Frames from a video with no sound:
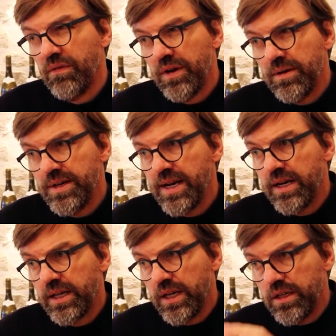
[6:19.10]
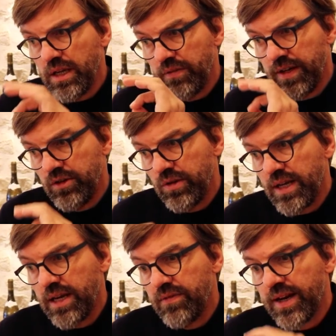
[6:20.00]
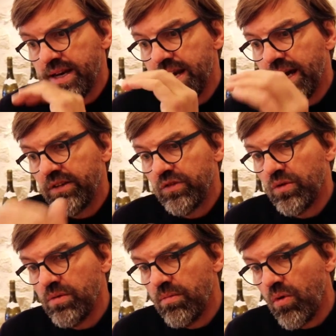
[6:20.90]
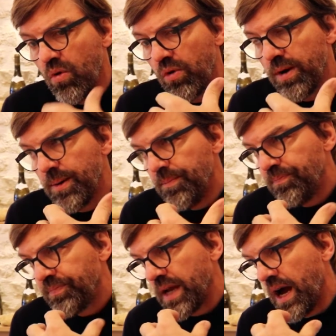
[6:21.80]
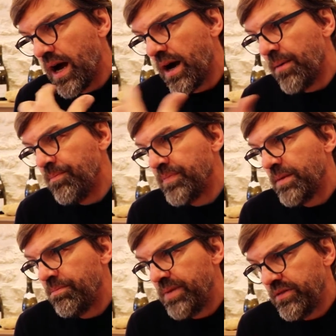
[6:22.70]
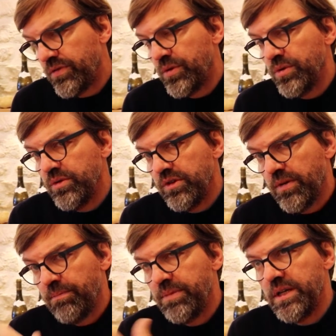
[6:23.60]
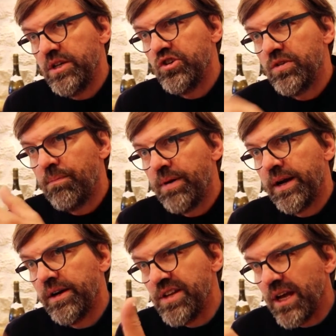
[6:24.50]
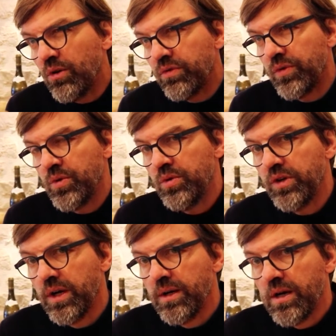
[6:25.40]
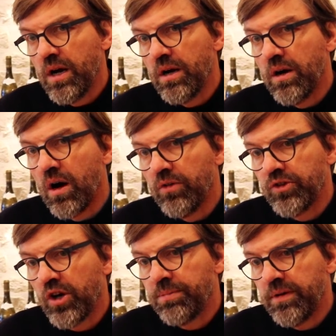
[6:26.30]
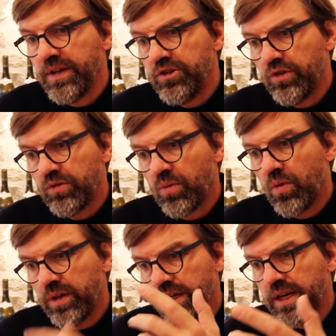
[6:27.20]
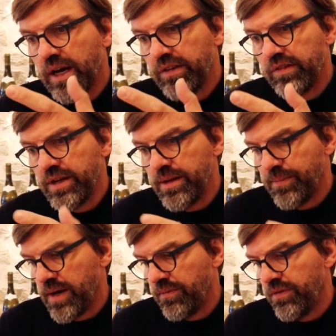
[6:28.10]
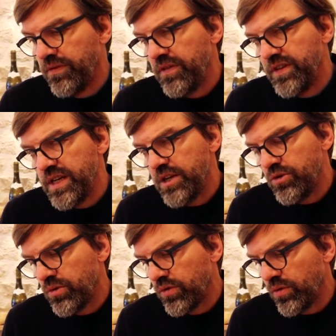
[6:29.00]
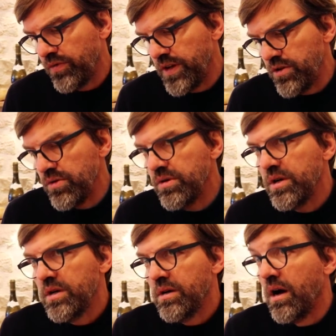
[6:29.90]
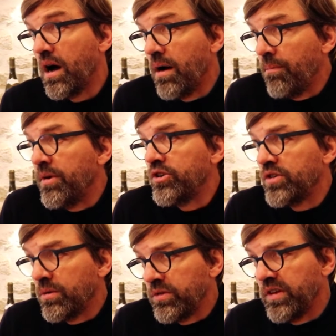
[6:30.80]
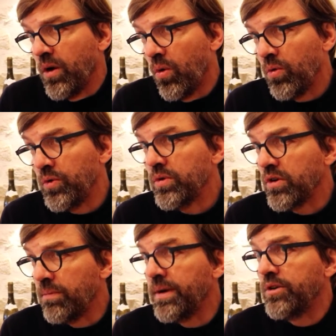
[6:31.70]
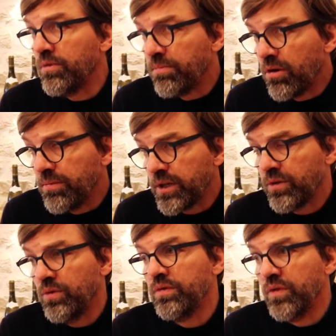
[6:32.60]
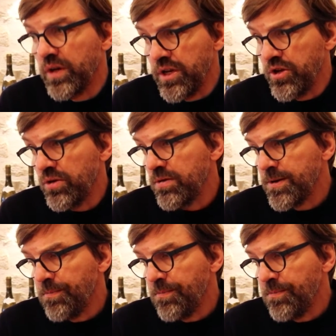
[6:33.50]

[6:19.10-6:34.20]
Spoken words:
very delicate, and that you get that nicer, more pit fruit, peach, pear, yellow fruit on top of it, just rolling nicely. 58 years old vineyard, much, I would say, older compared to Premier Cru Voligno.